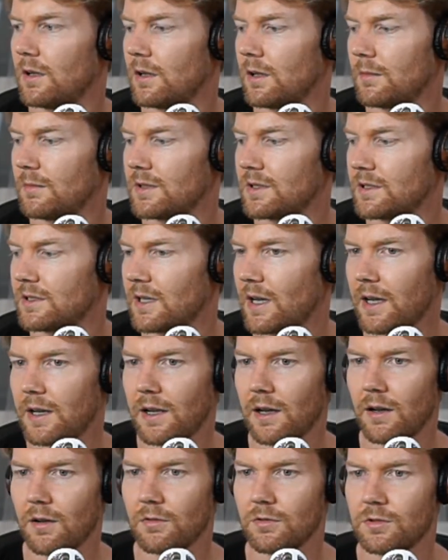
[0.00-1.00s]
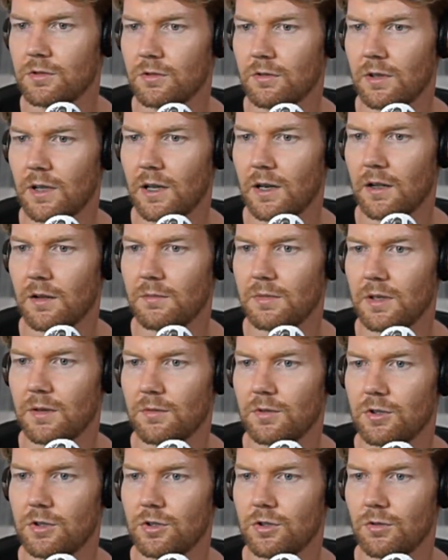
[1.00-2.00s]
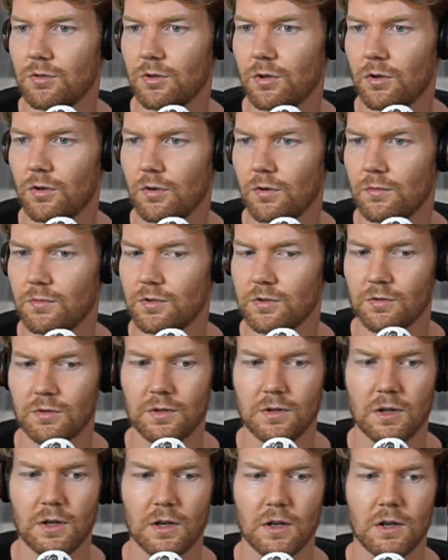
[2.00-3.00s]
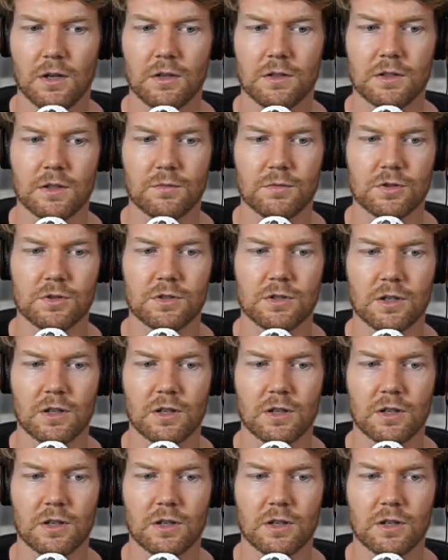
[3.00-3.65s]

Let me sign out so that I'll be able to show the home screen. So I'm just